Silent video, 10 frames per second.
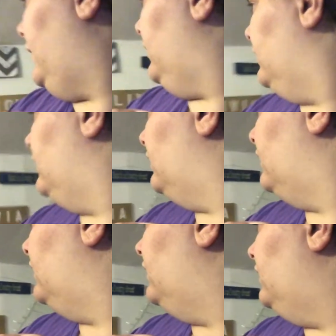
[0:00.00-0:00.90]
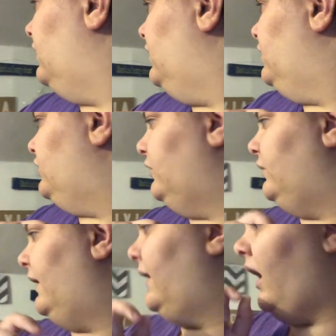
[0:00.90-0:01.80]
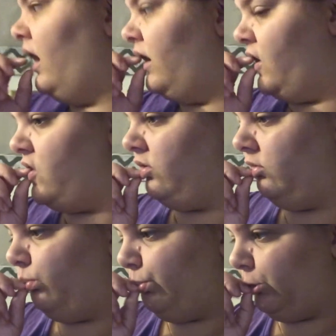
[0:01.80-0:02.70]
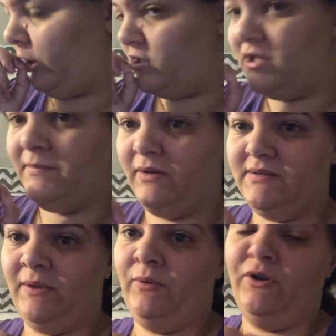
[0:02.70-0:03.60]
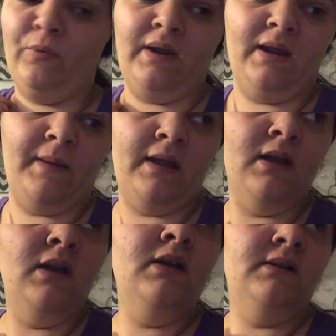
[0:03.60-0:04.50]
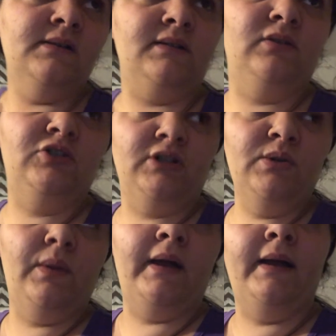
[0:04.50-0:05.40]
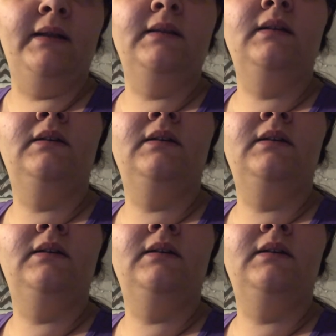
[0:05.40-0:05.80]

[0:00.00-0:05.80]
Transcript: when to do that. I took them out because they were annoying me. So I'll show you that.